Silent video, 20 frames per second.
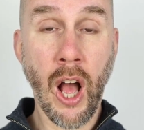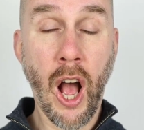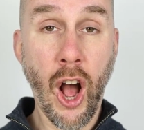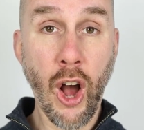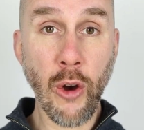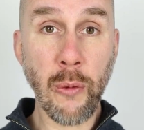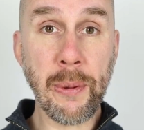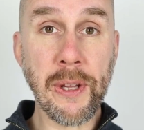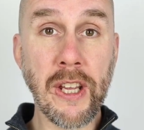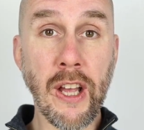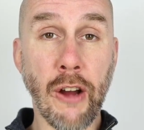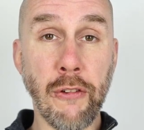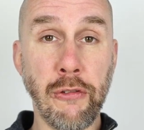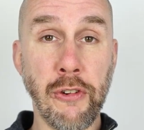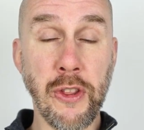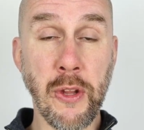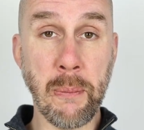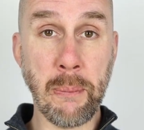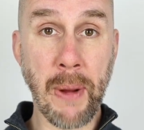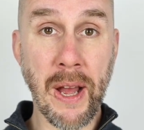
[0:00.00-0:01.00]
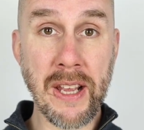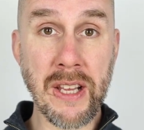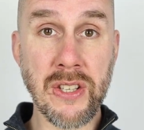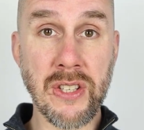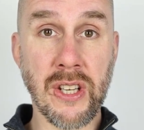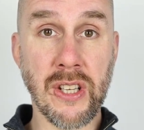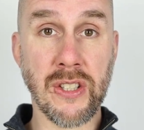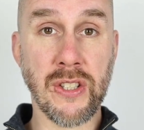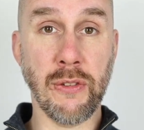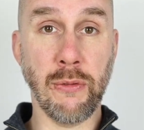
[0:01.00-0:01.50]
I'll be covering the
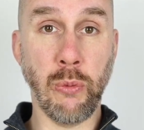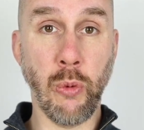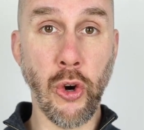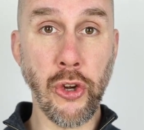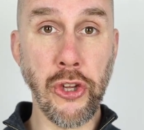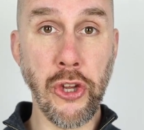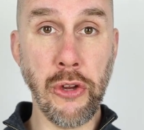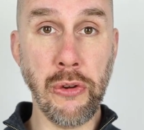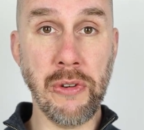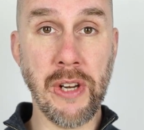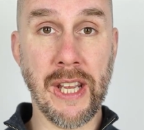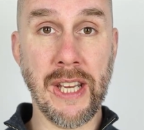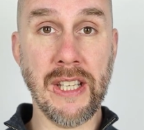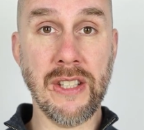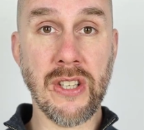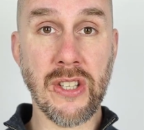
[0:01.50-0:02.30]
basics of what you need